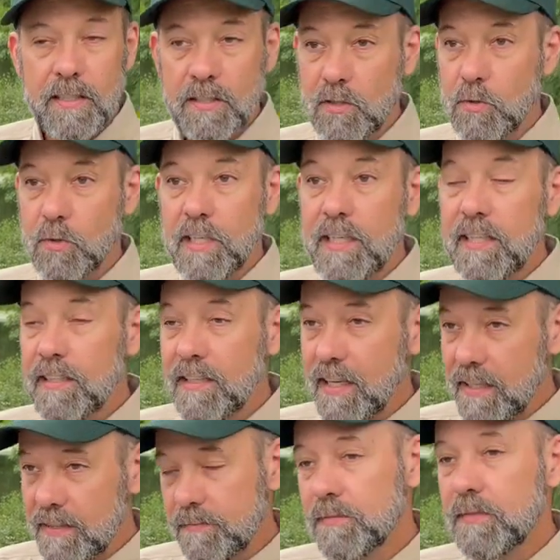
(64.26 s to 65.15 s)
the three
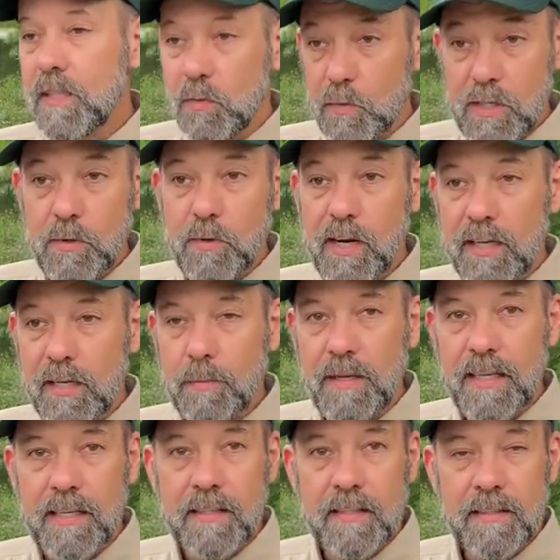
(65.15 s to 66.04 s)
that we
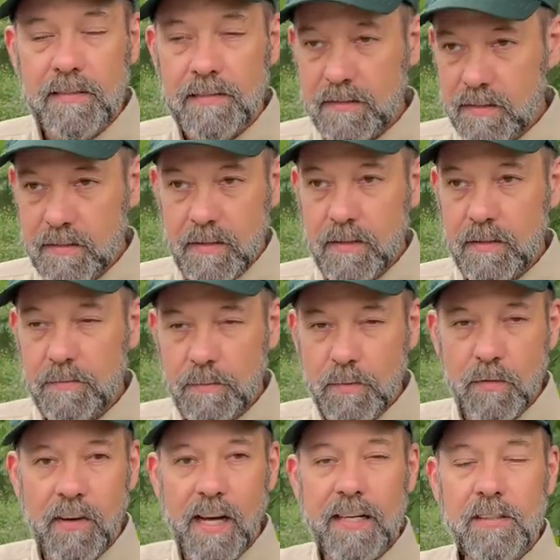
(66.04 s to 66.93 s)
recommend to
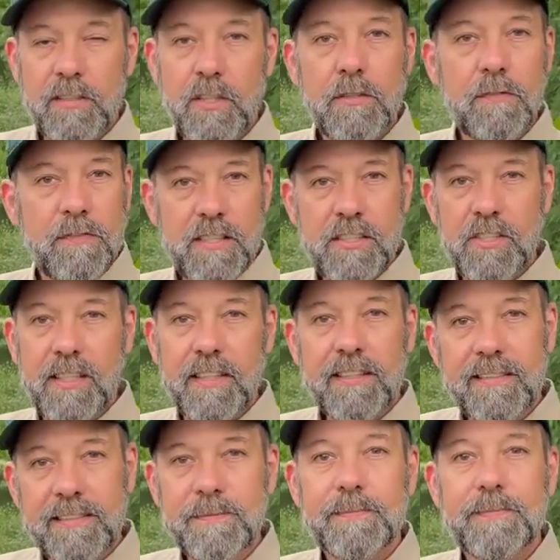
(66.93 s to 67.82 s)
provide good fishing.